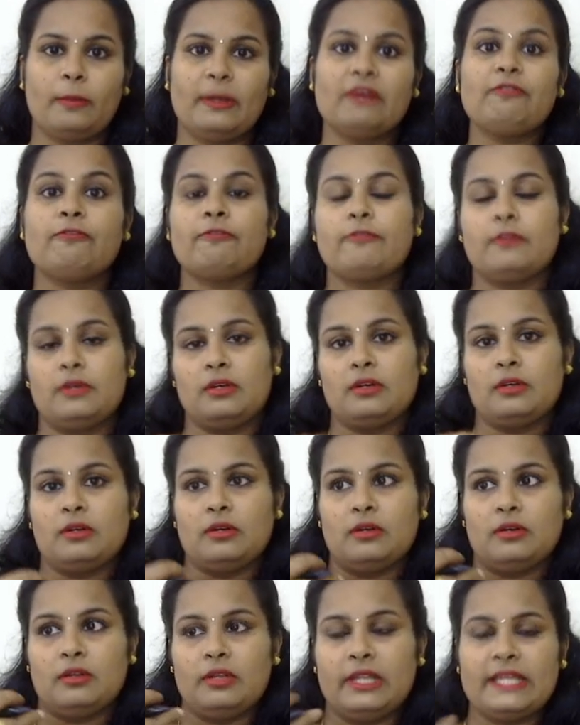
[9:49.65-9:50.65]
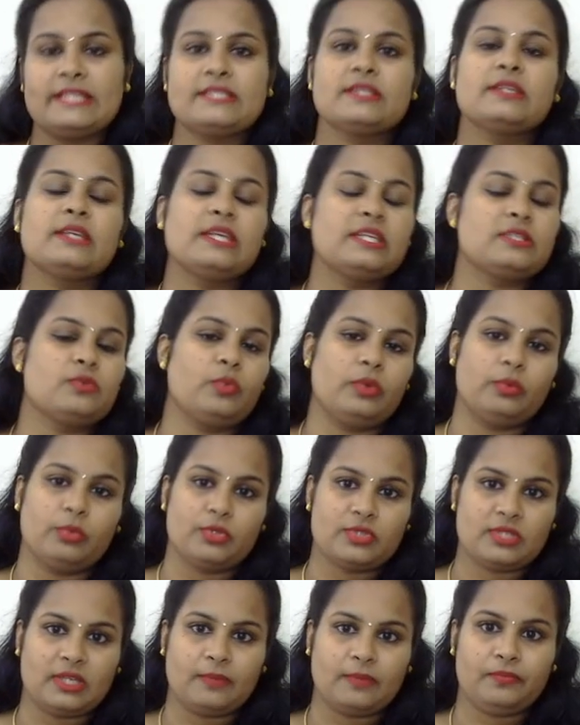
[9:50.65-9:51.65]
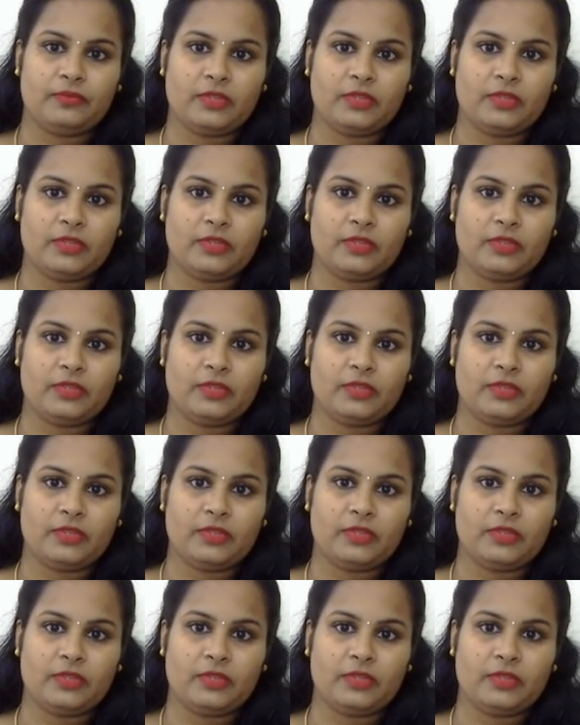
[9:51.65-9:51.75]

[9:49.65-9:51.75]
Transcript: of latent heat, we would say.